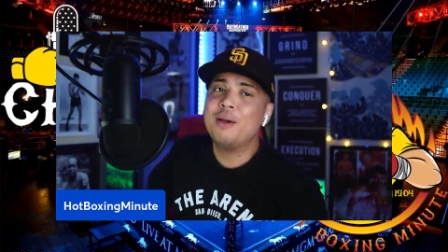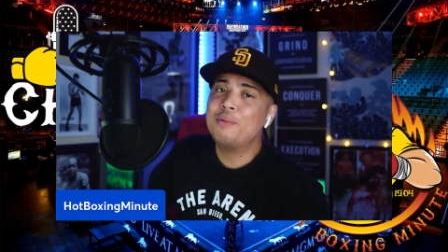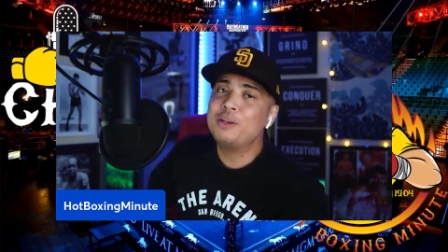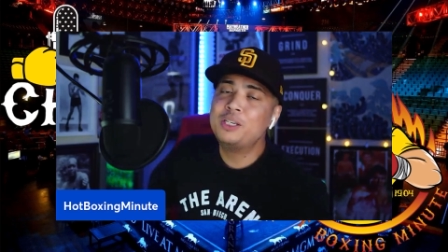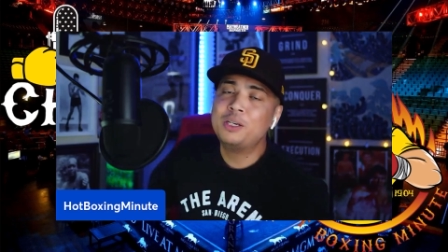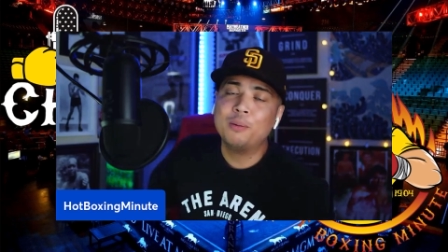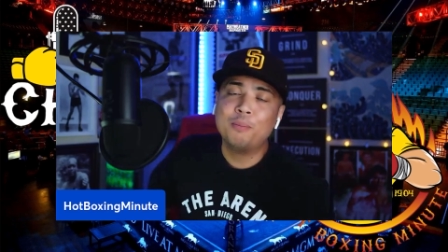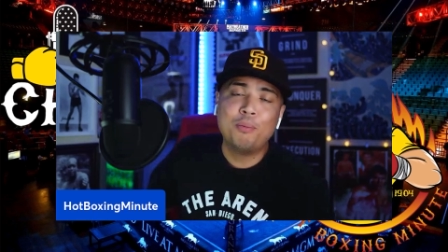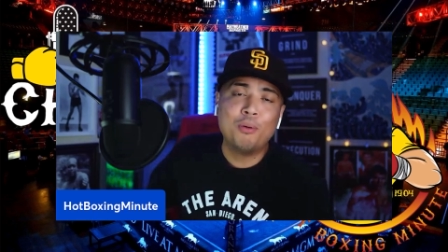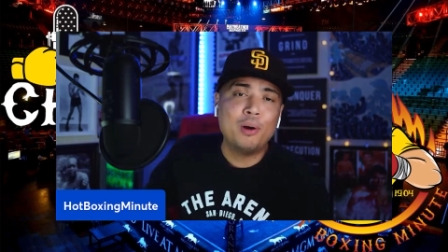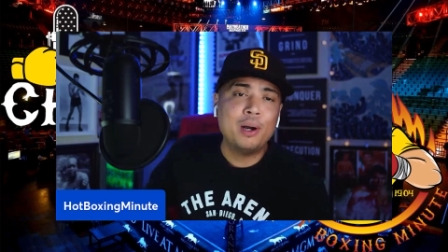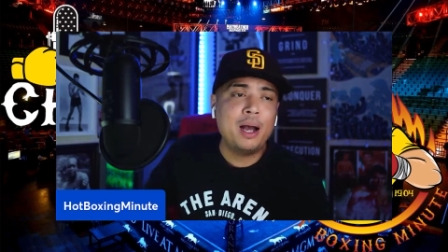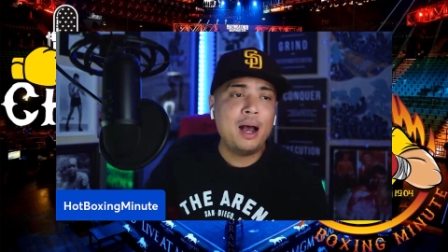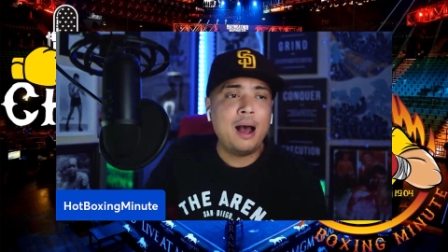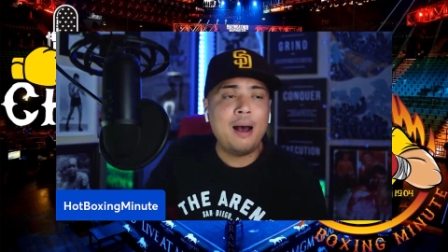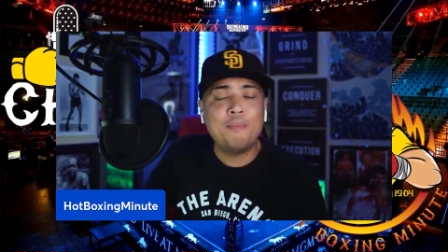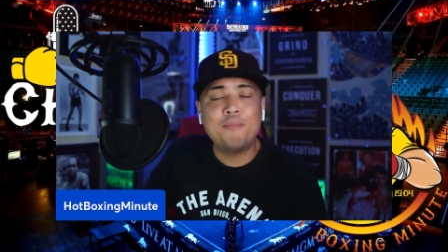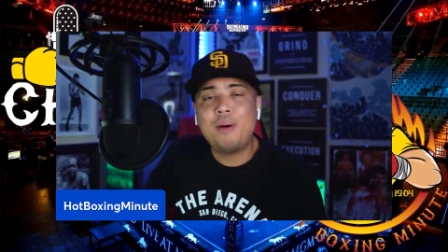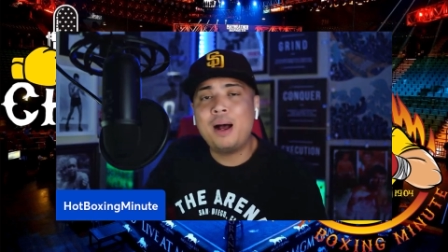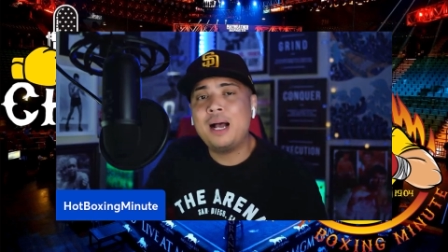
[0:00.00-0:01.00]
It's your boy
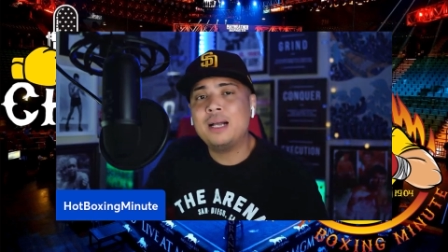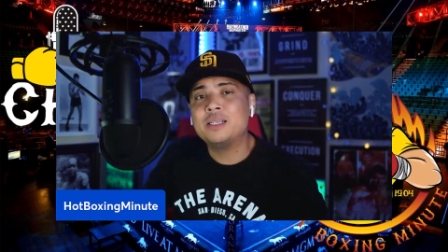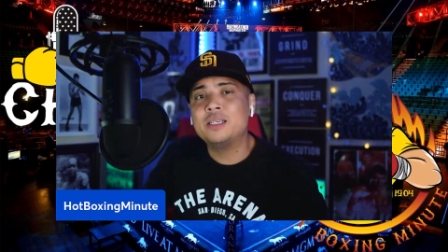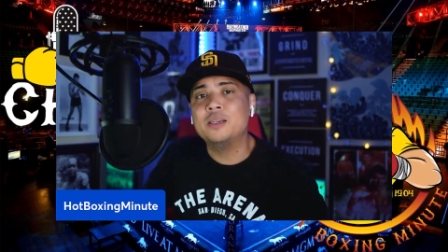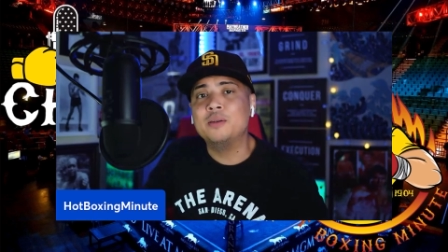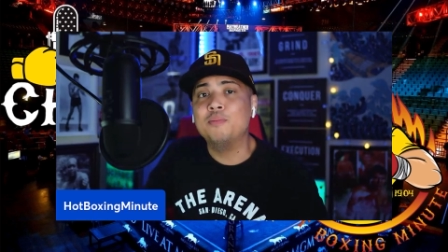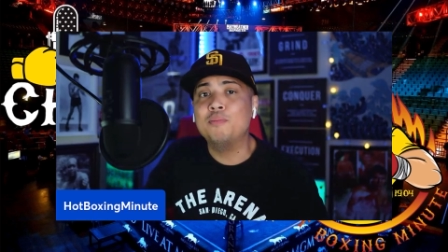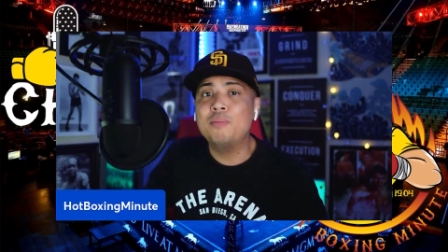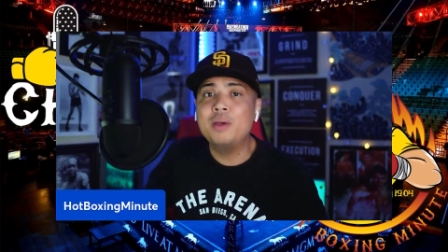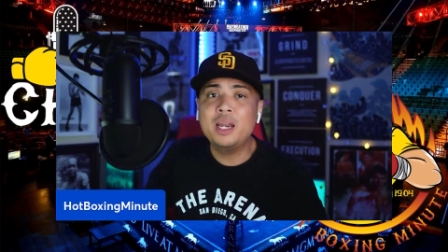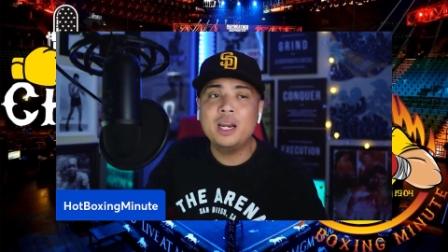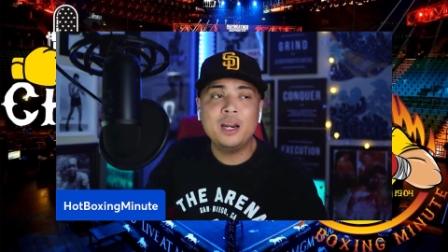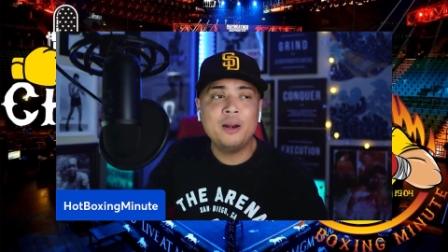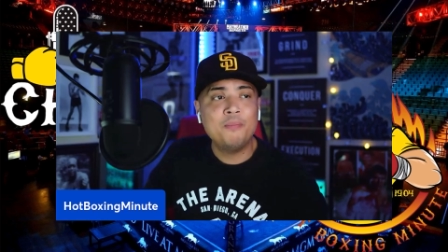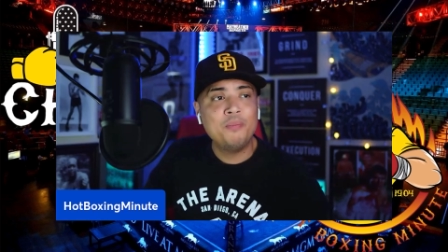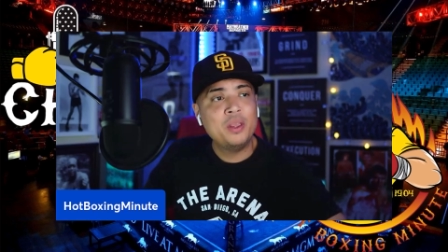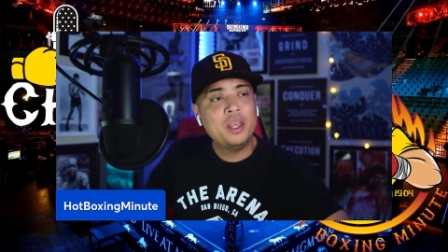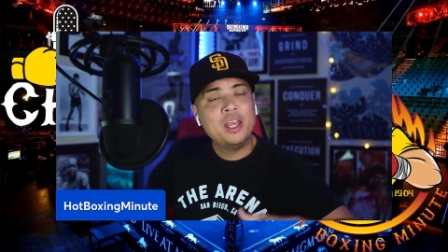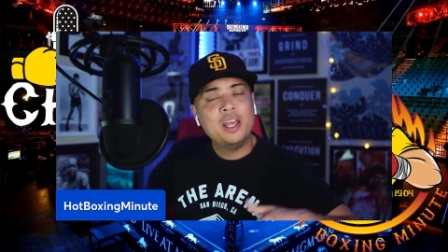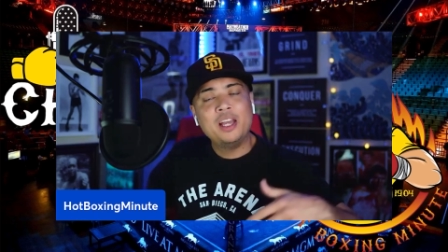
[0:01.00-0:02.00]
Hot Boxing Minute,
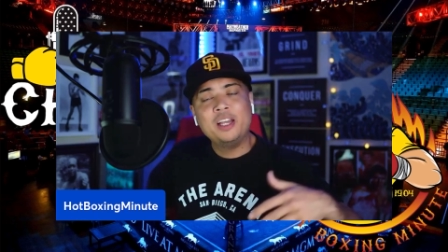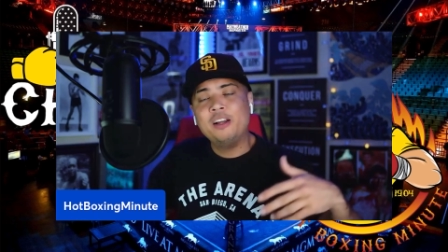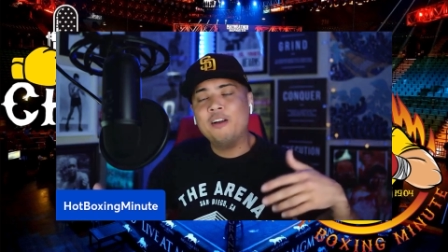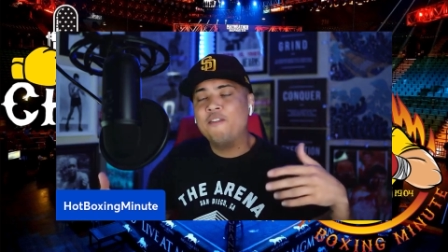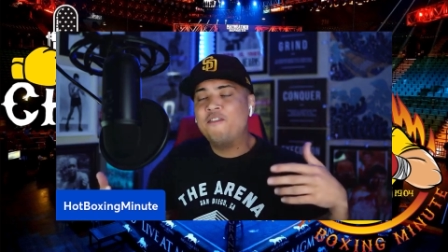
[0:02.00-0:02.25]
your